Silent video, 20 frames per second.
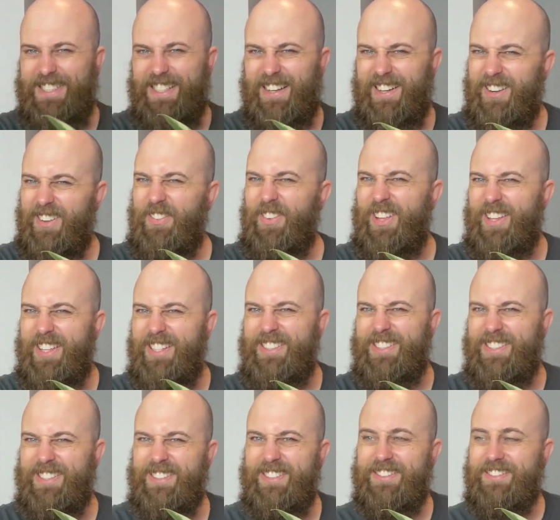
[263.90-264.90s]
I got a feeling it's
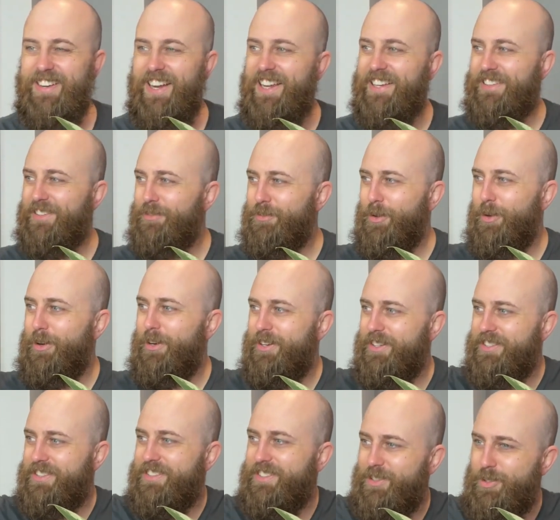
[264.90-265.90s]
just not great. The
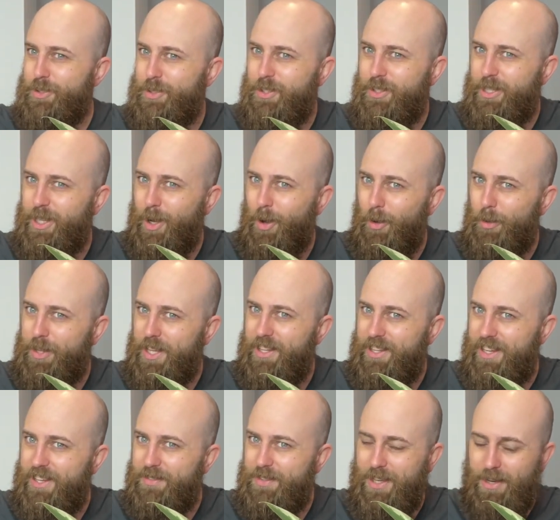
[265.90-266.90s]
Floridas usually hold their
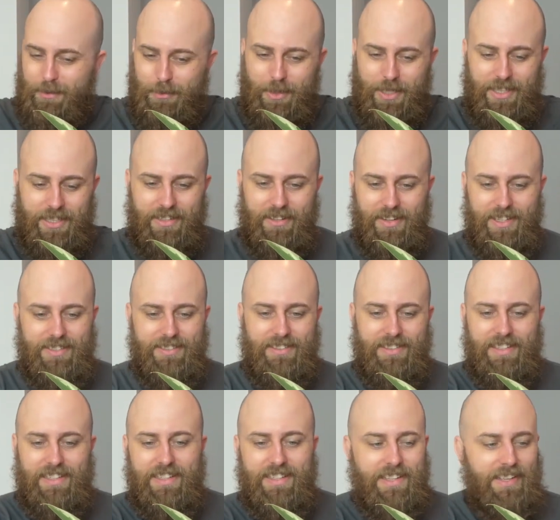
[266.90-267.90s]
leaves out really
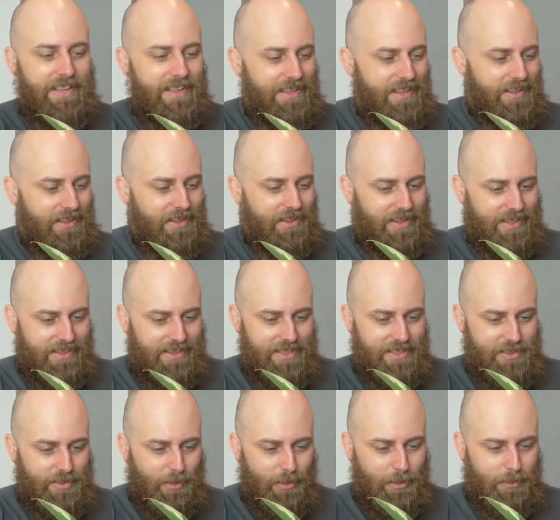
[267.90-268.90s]
nicely, like
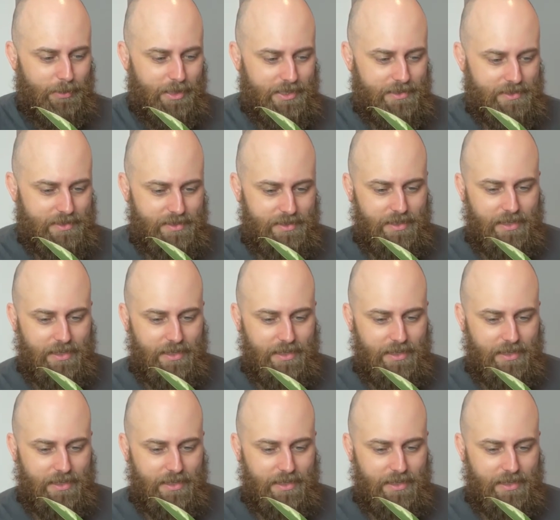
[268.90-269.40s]
these older ones.